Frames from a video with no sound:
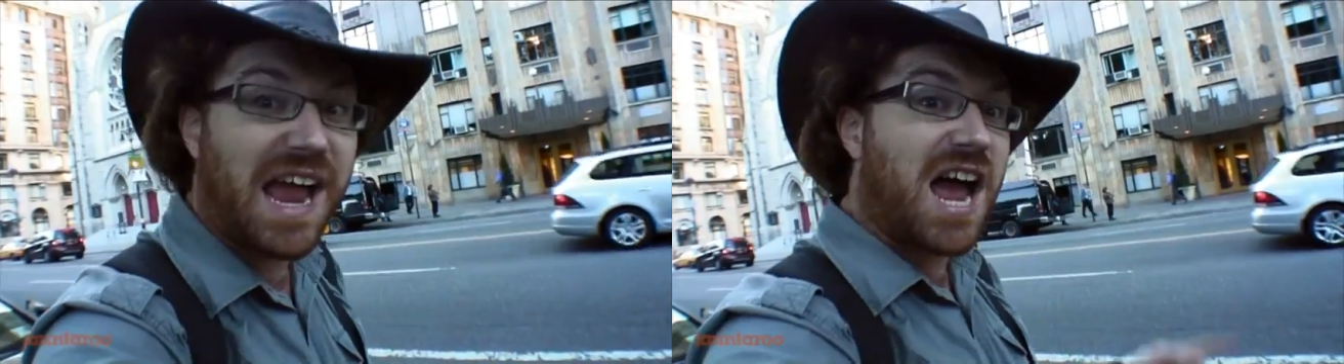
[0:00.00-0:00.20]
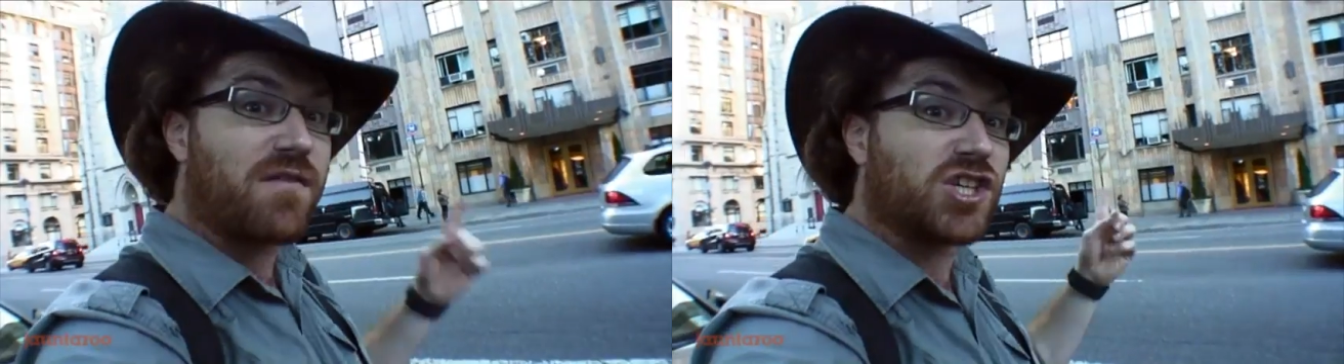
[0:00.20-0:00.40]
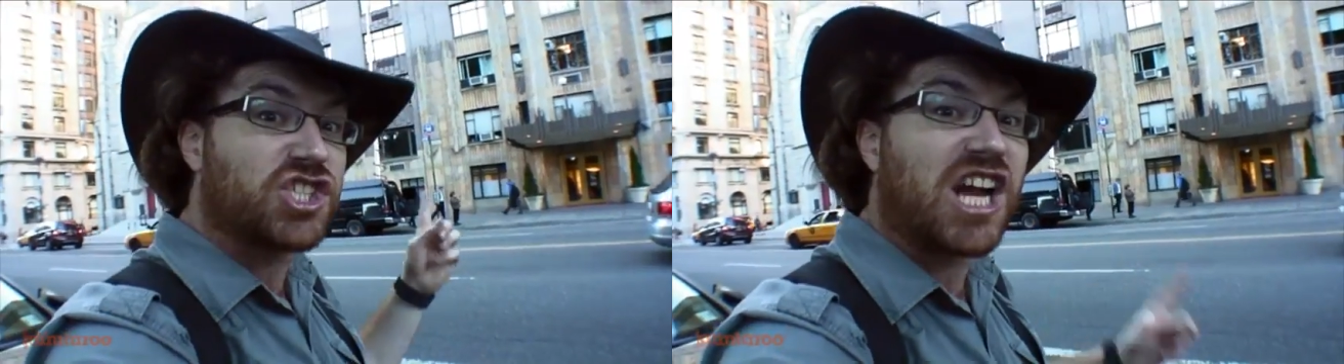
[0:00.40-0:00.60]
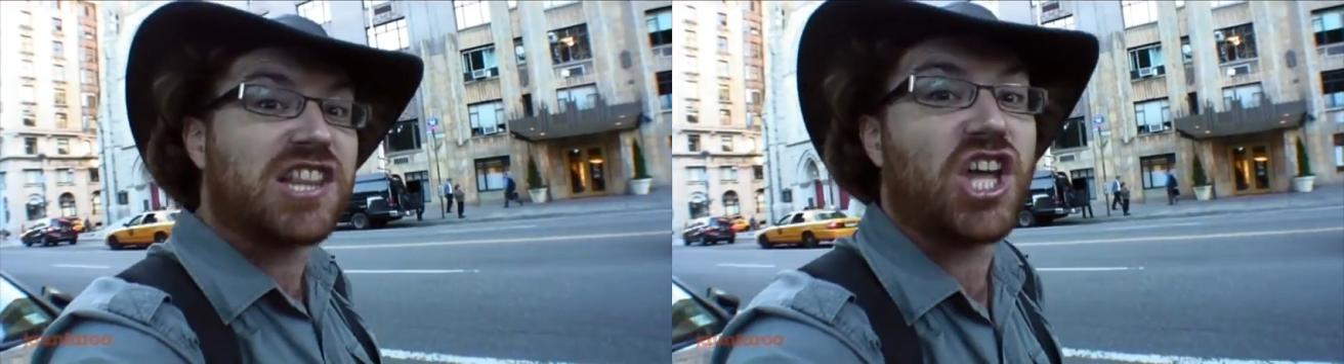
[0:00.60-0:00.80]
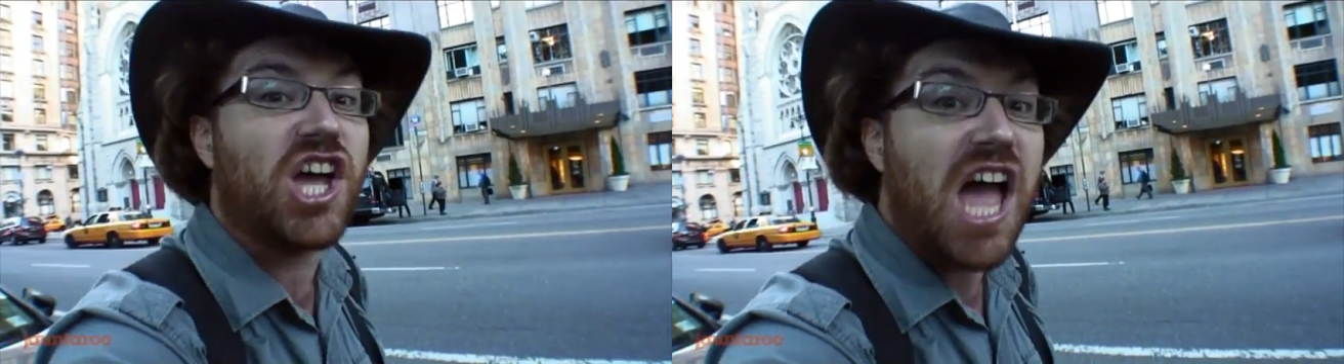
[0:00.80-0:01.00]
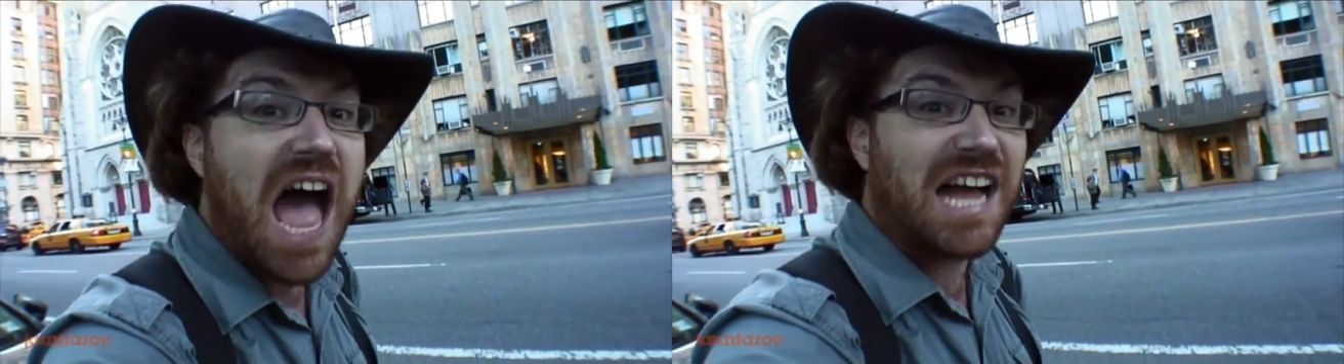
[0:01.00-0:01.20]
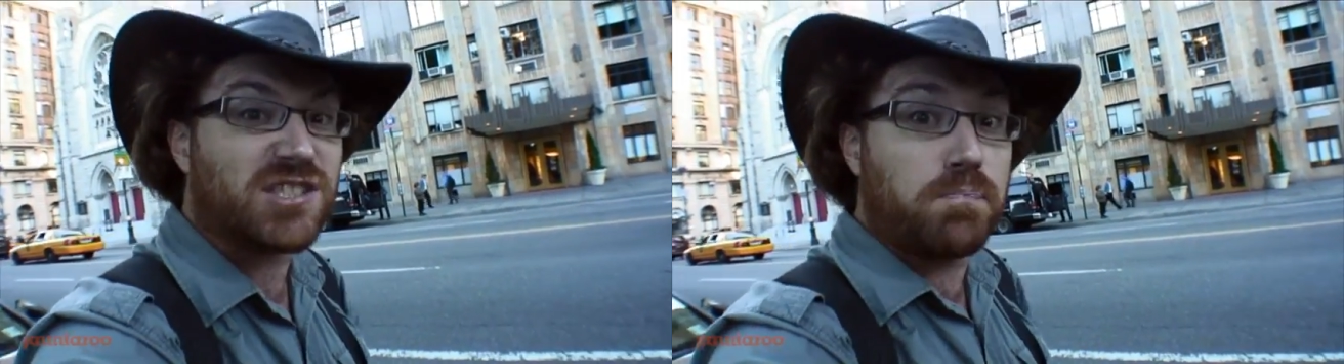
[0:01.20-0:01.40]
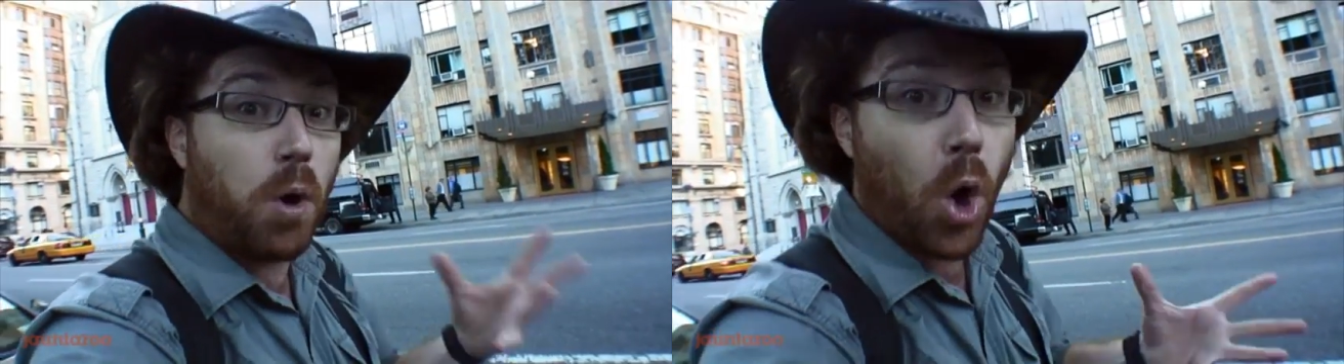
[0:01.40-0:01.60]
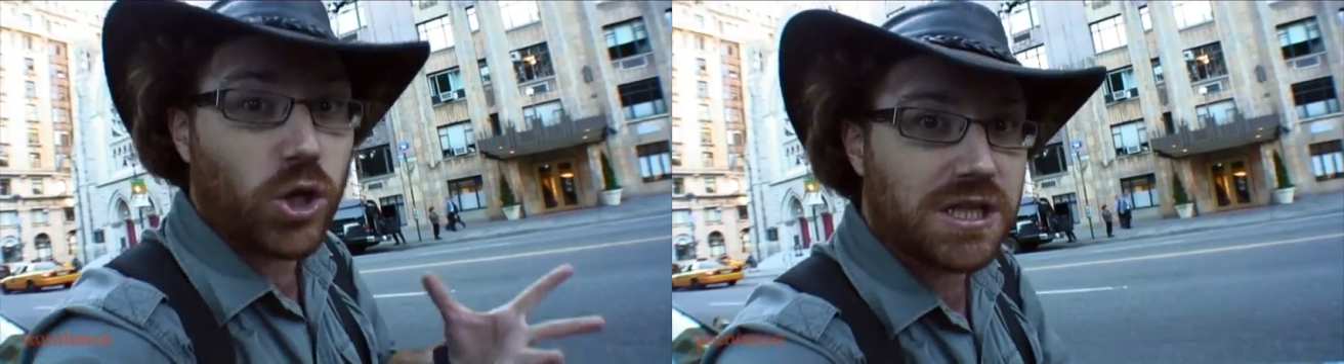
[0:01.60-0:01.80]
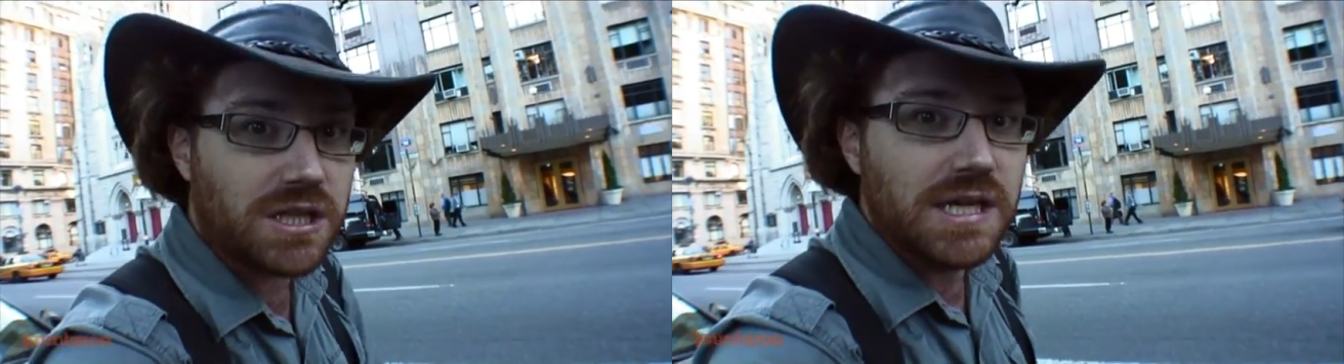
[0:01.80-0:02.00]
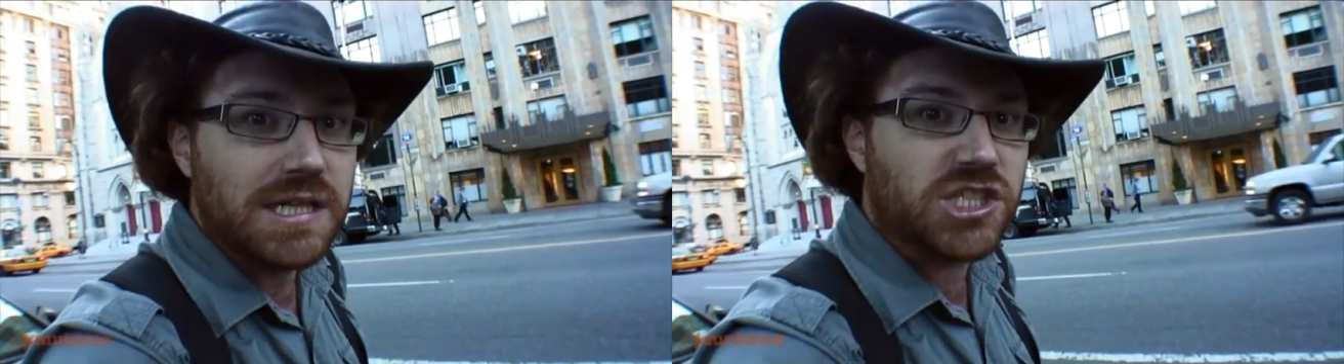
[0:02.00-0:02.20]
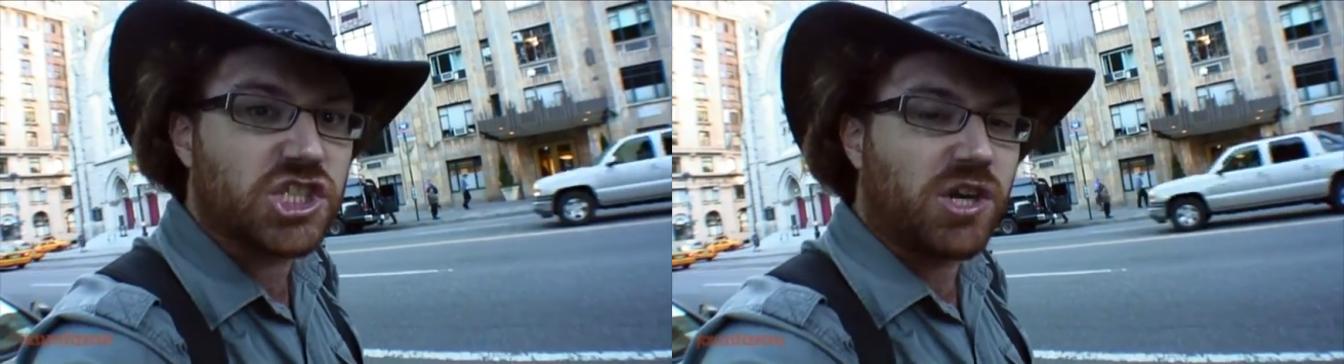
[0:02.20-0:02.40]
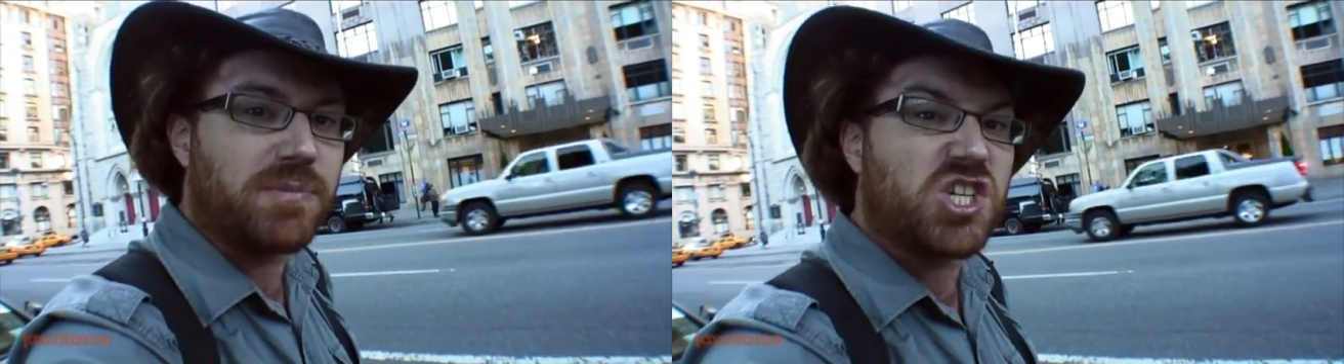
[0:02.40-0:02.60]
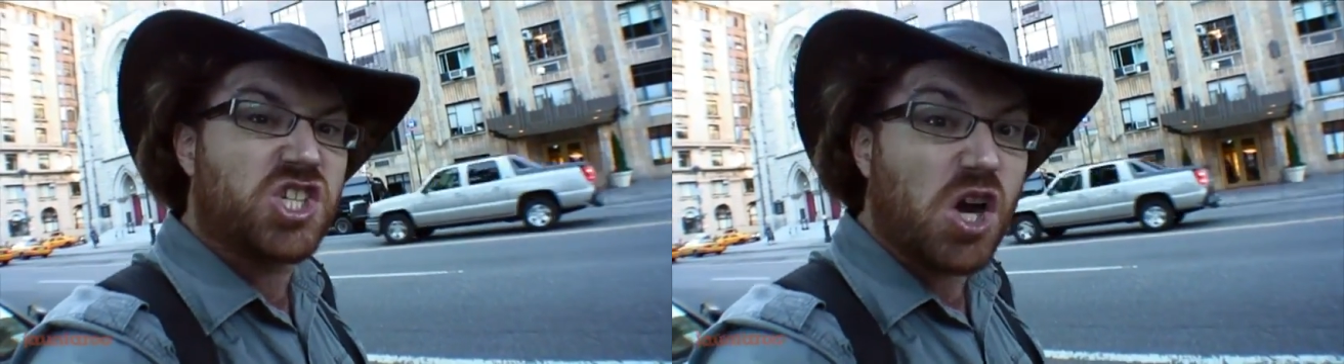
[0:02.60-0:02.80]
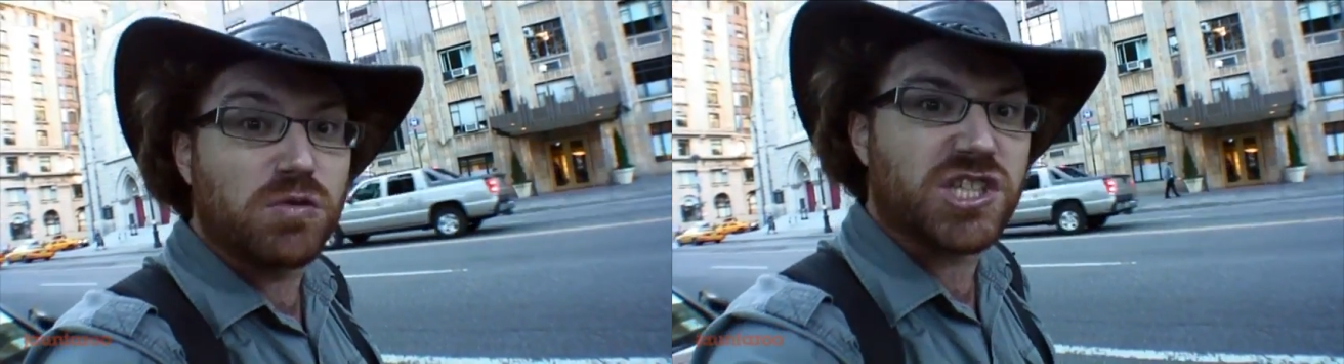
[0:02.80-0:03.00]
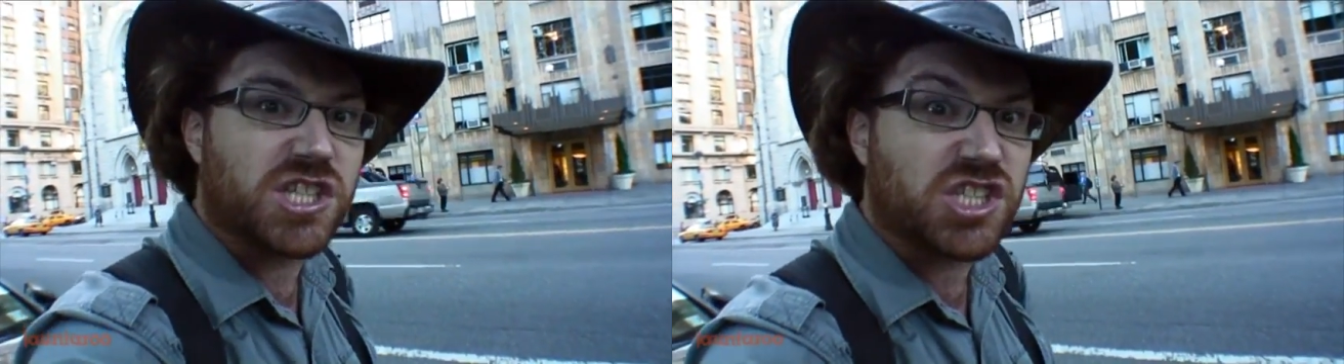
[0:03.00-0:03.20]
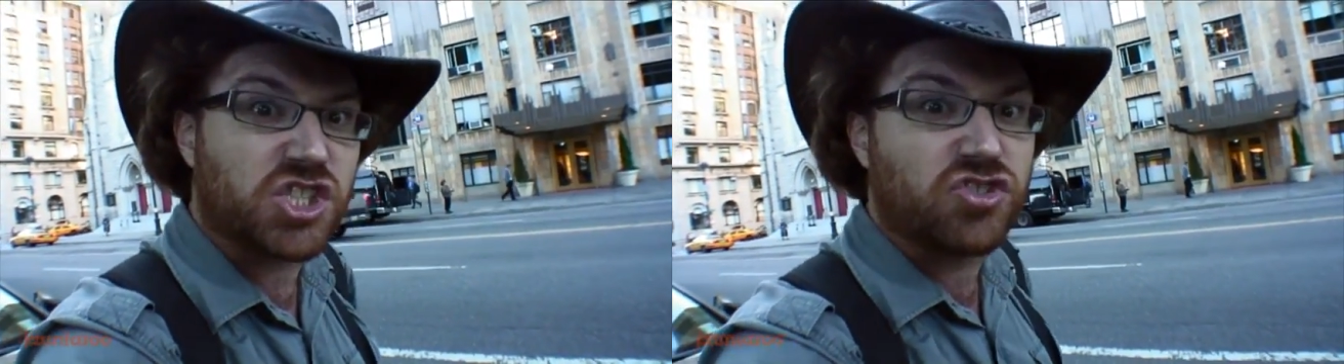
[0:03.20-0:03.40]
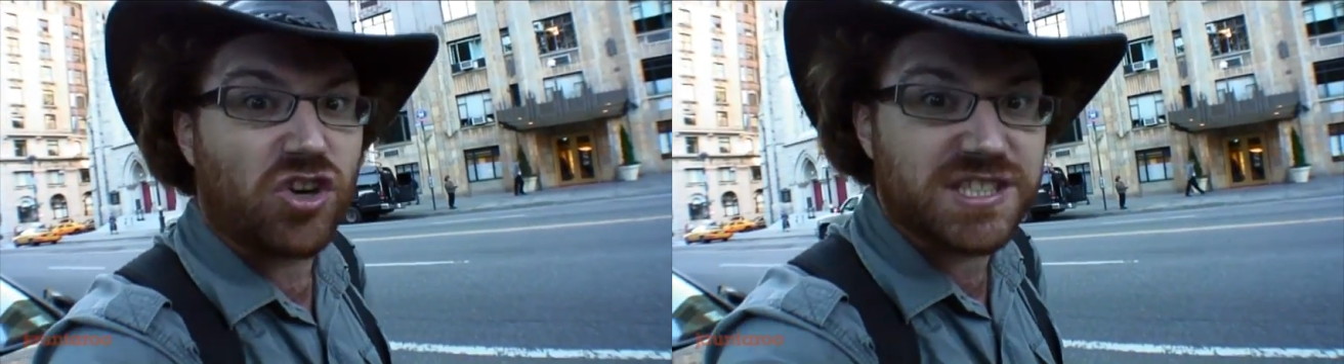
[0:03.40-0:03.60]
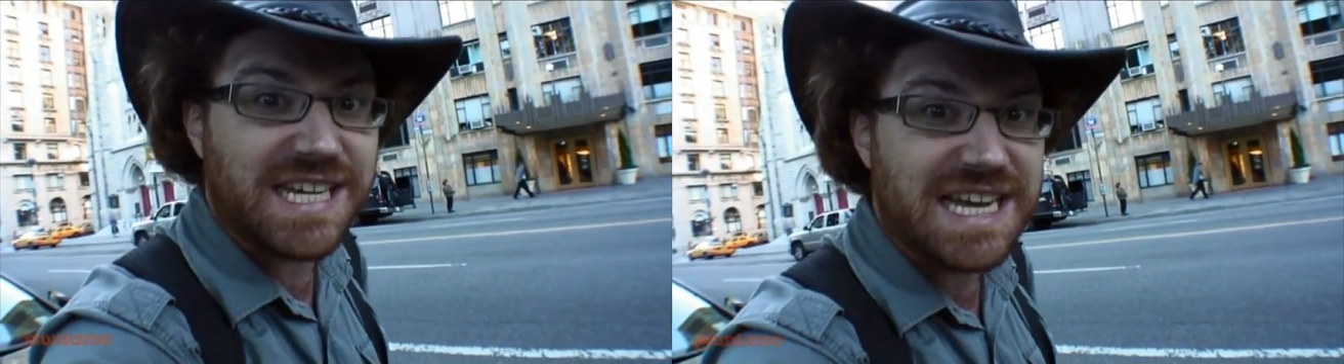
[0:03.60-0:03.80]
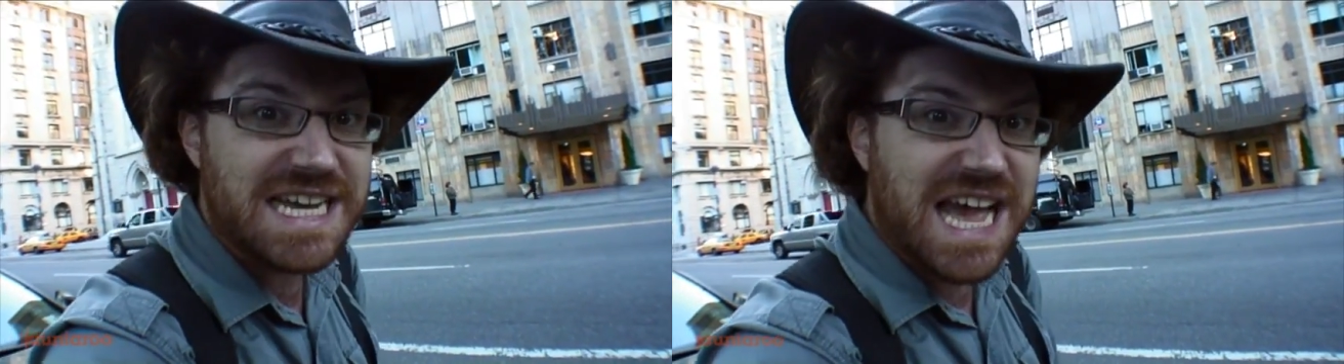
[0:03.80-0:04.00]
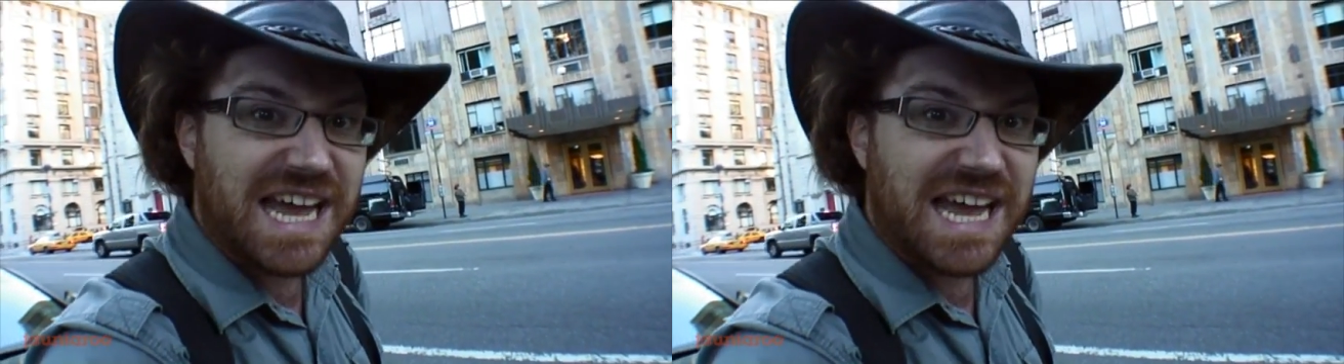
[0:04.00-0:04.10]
by Ivor Shanda as a portal to summon Gozer the Destructor